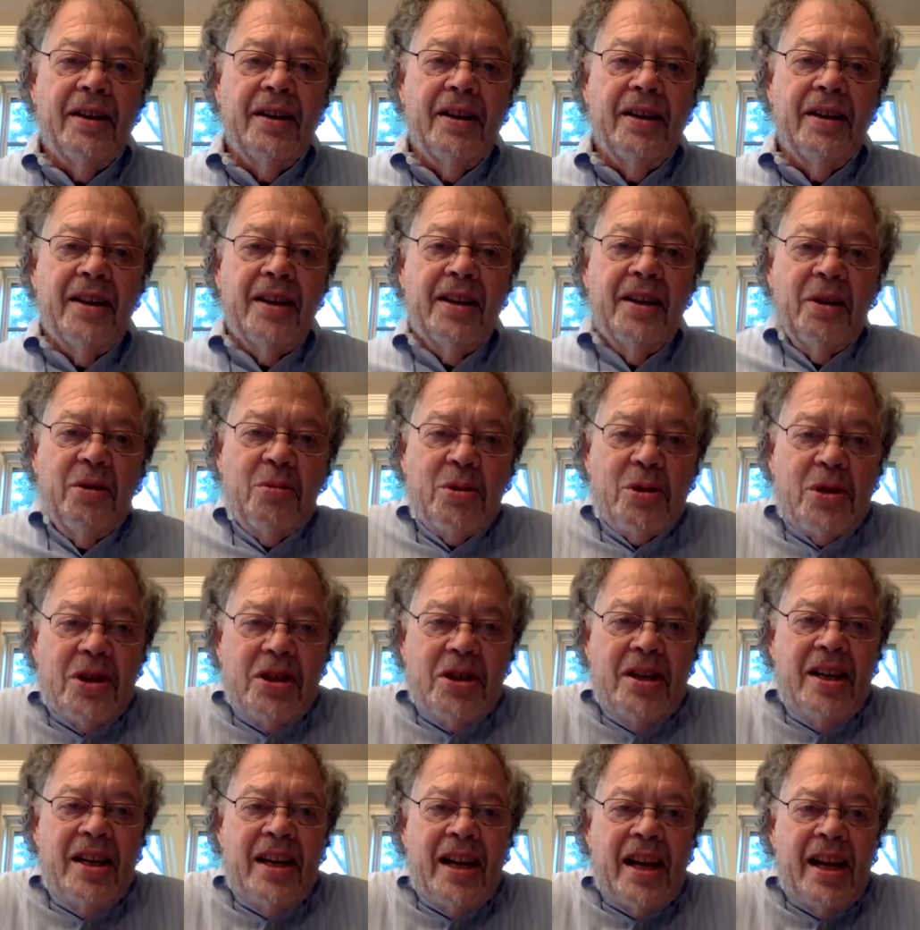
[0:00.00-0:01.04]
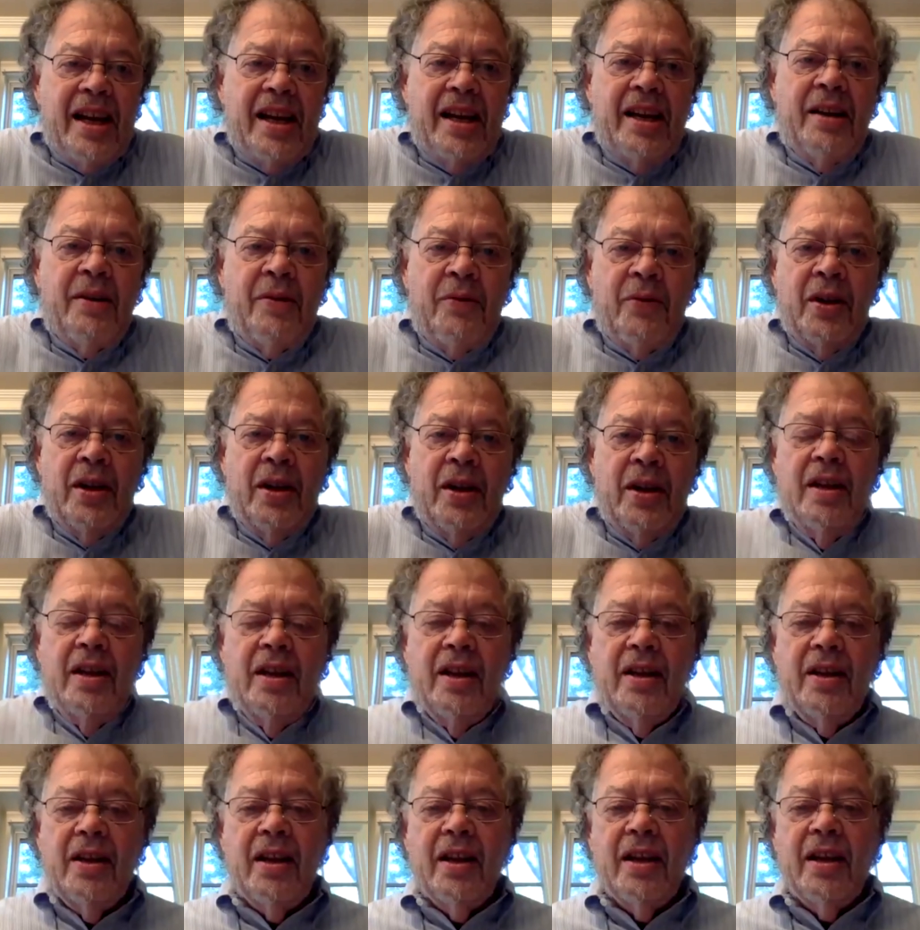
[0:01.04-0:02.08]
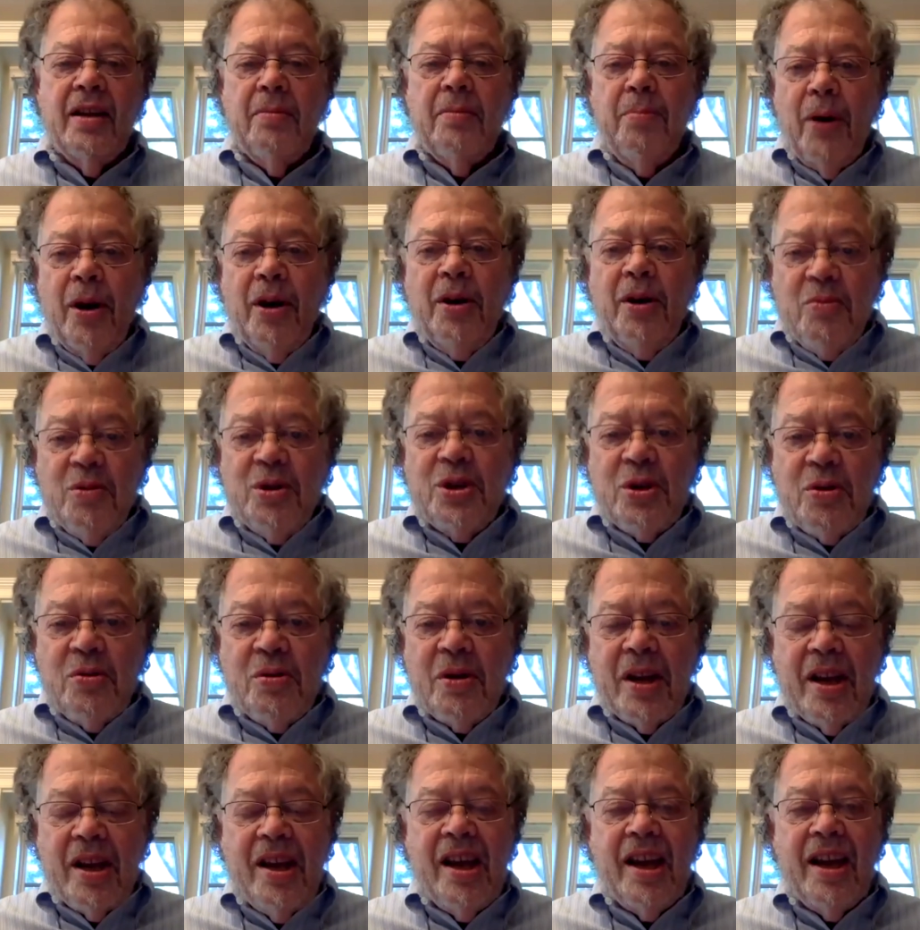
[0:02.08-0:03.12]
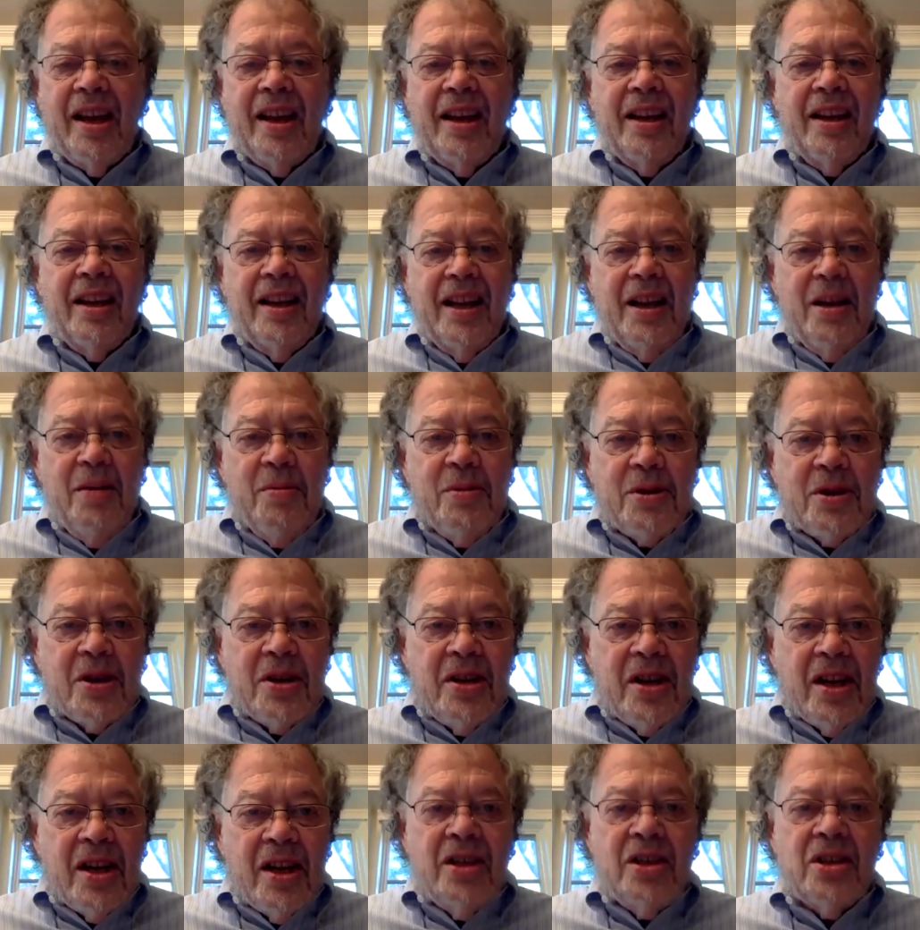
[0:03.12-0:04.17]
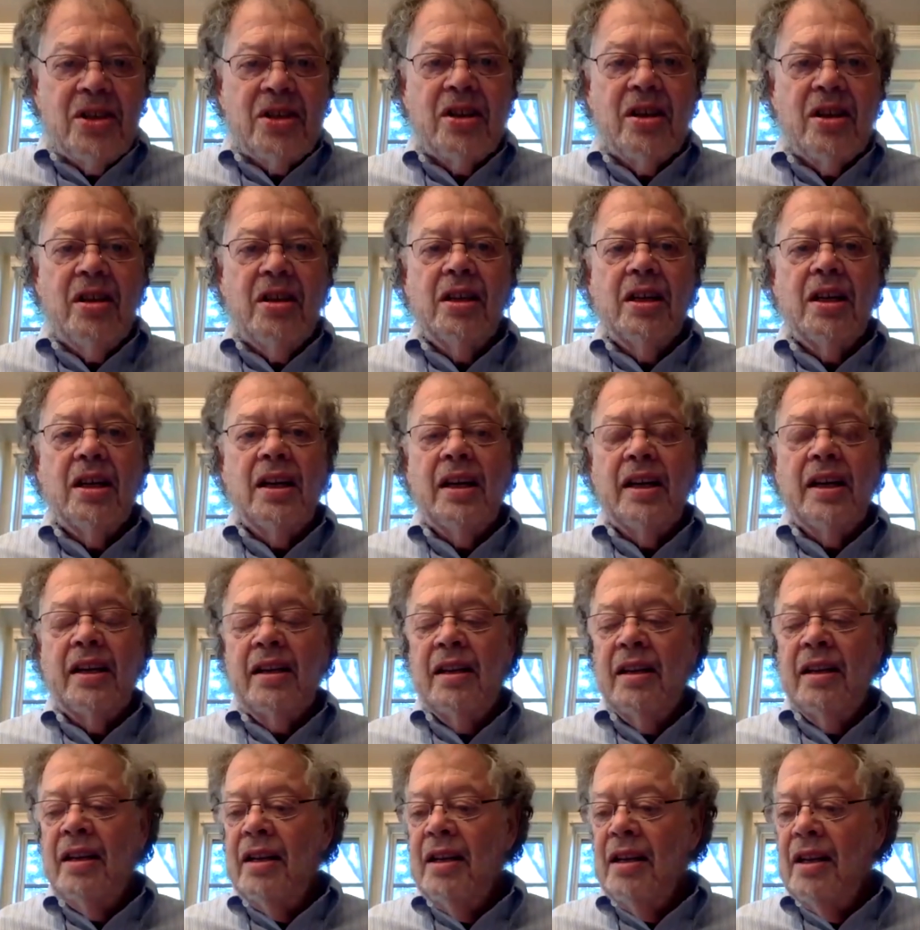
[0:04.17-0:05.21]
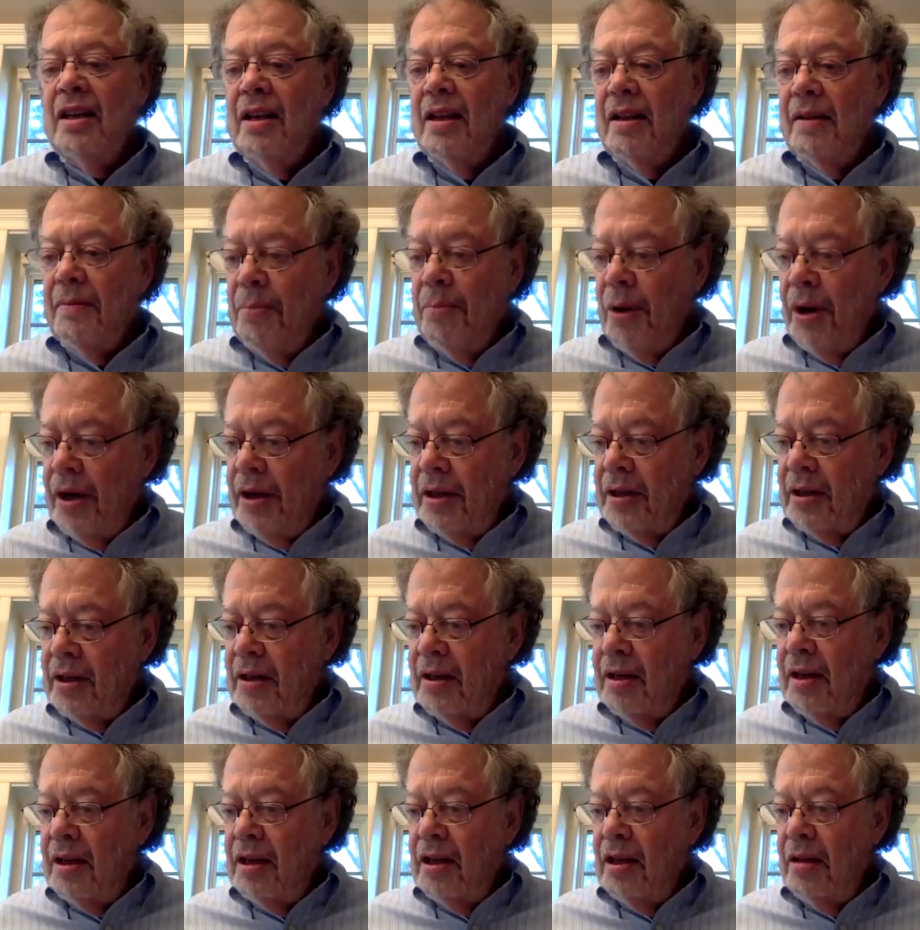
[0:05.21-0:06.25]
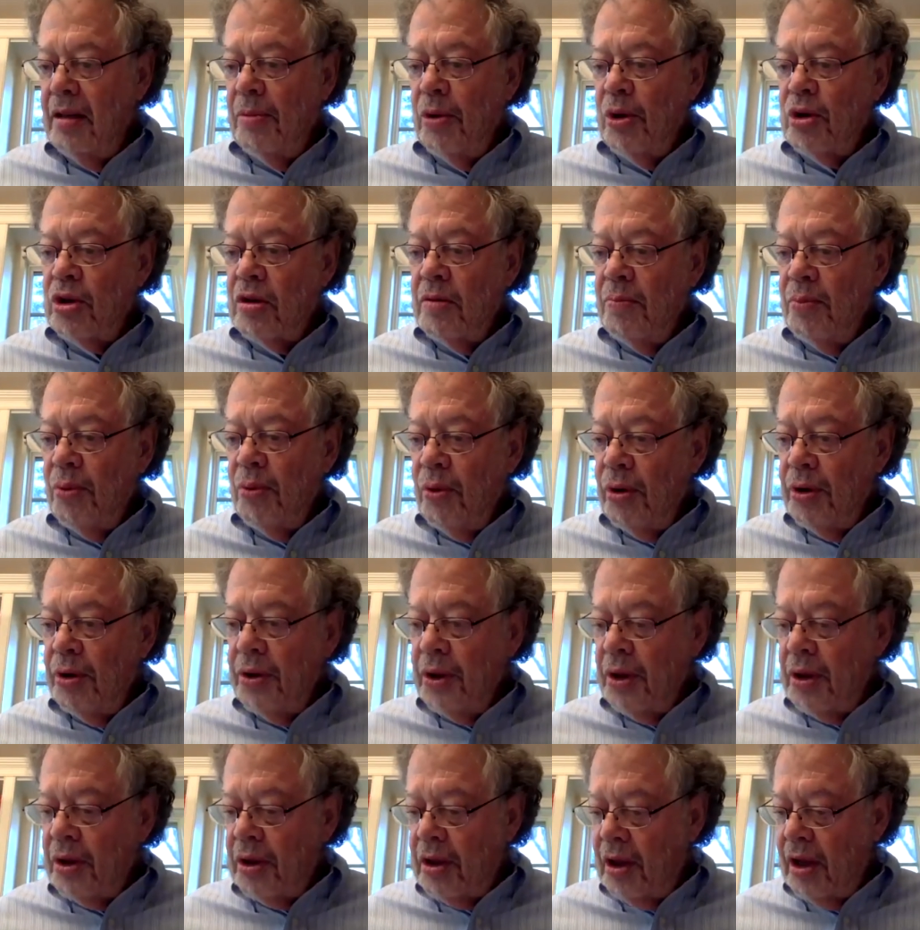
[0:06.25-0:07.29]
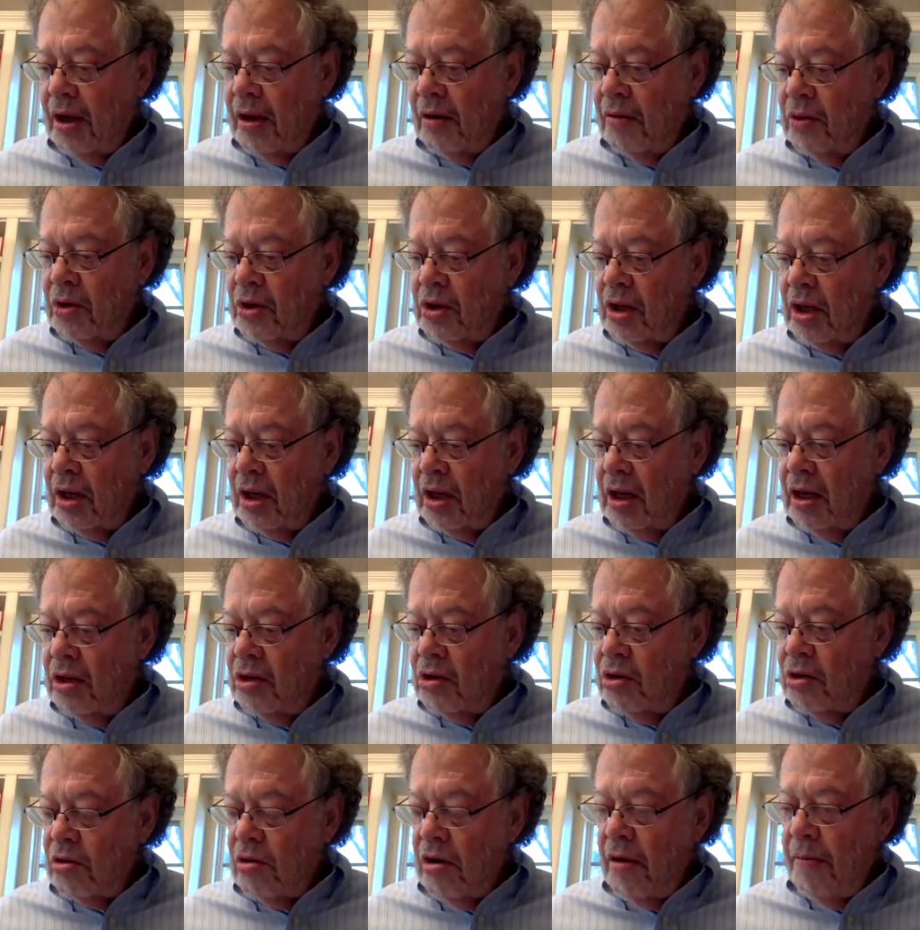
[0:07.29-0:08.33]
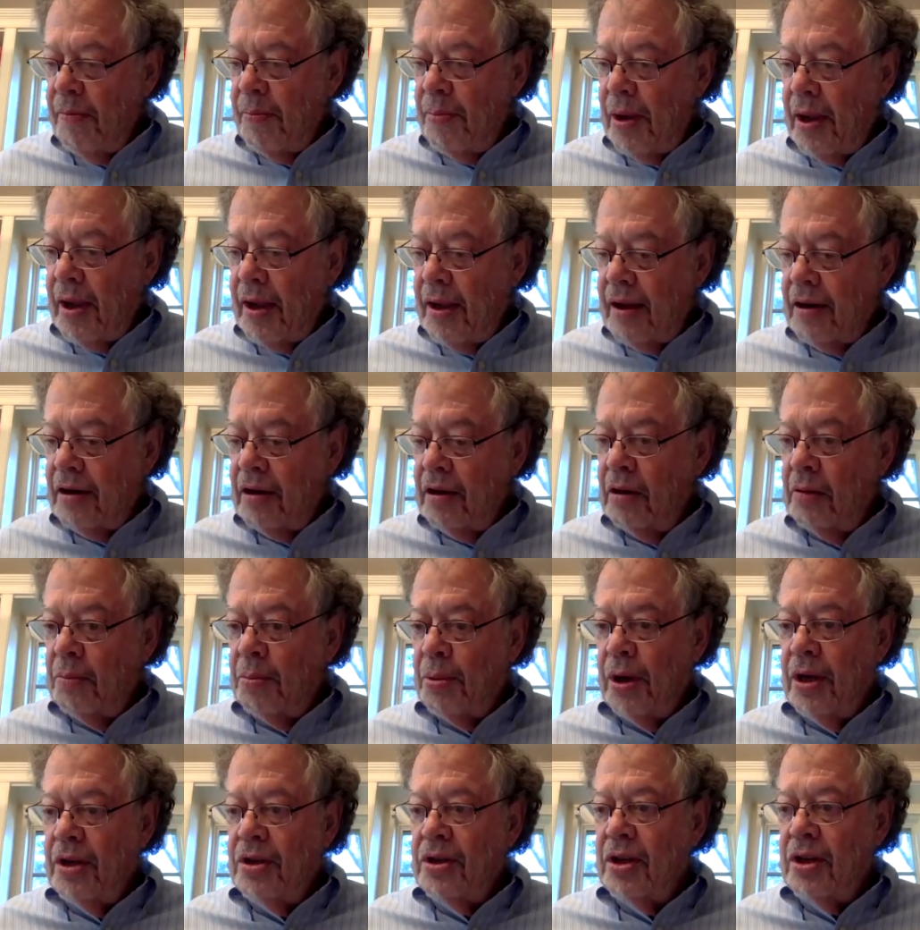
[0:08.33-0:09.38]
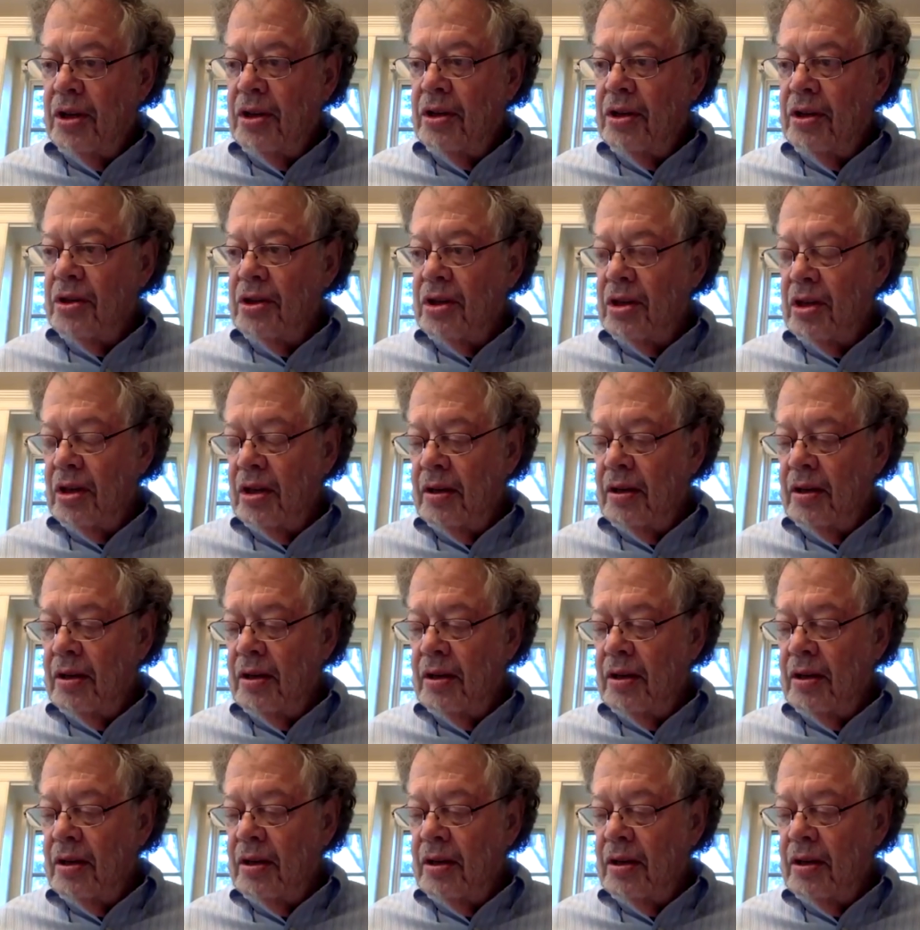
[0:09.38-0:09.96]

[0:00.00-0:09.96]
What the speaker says: In other words, Biden was okay, he was a nice guy, but the most important thing was to get Trump out of the presidency.